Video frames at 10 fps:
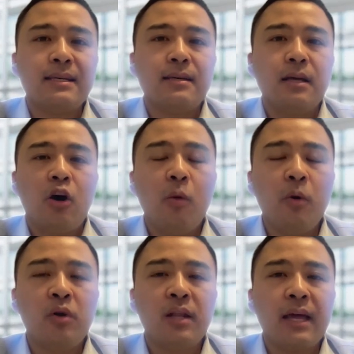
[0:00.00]
is a
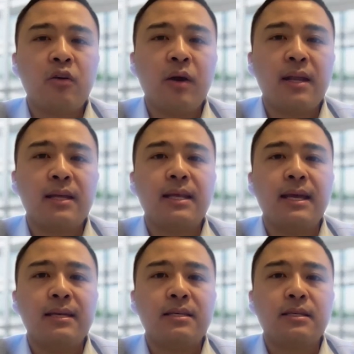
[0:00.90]
homeowner line of credit
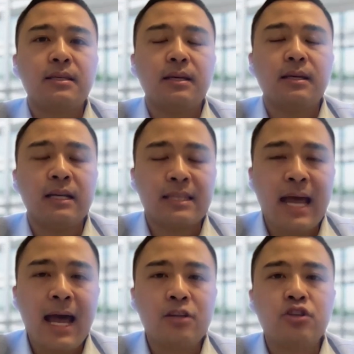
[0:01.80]
is
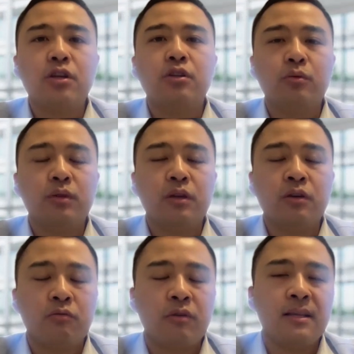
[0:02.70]
attached to
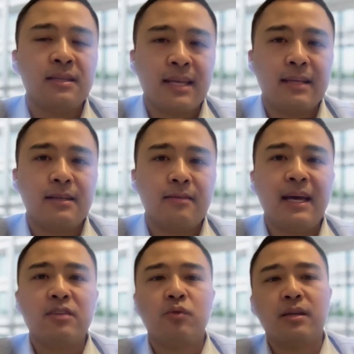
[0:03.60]
your real estate.
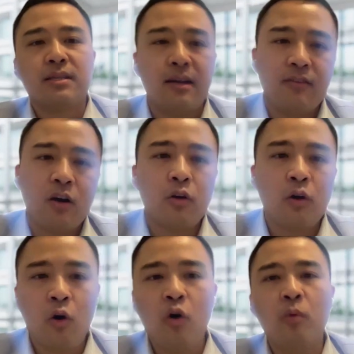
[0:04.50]
That's why it's kind of called
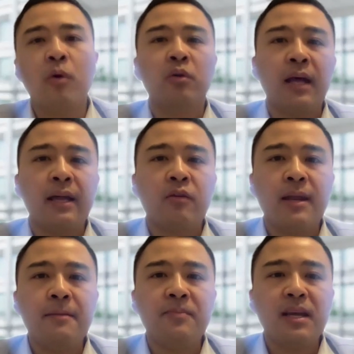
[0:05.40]
a homeowner line of
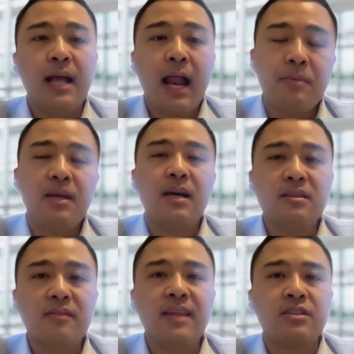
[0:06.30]
credit. And
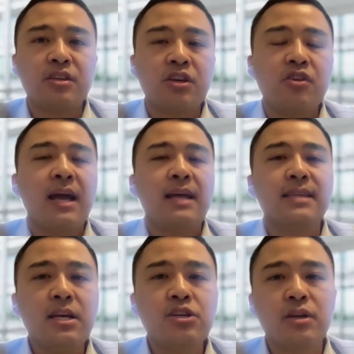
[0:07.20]
because of that
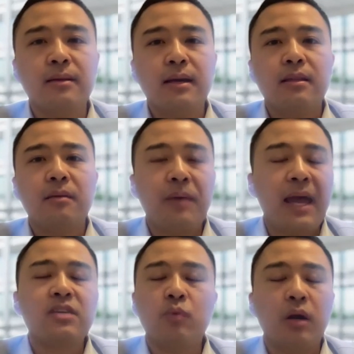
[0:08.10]
securitization, the
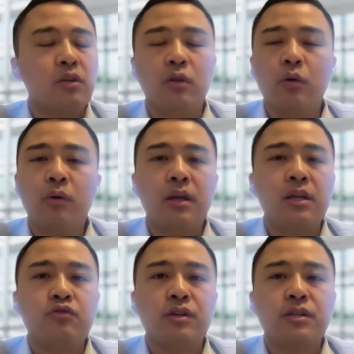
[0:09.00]
banks wanting to lower
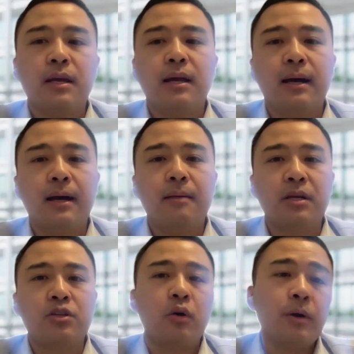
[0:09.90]
interest
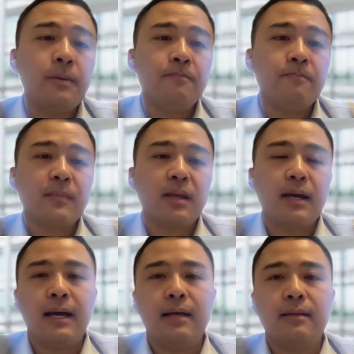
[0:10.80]
much lower.
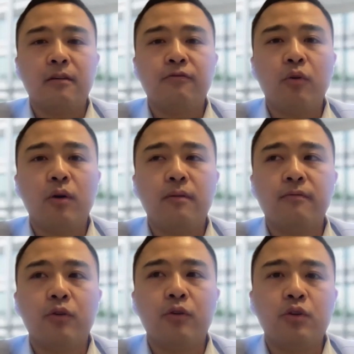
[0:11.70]

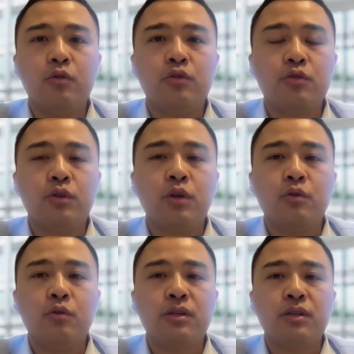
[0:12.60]
Therefore, for you to
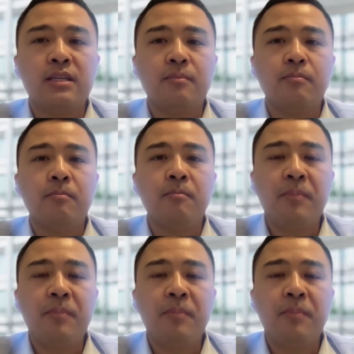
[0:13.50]
use is a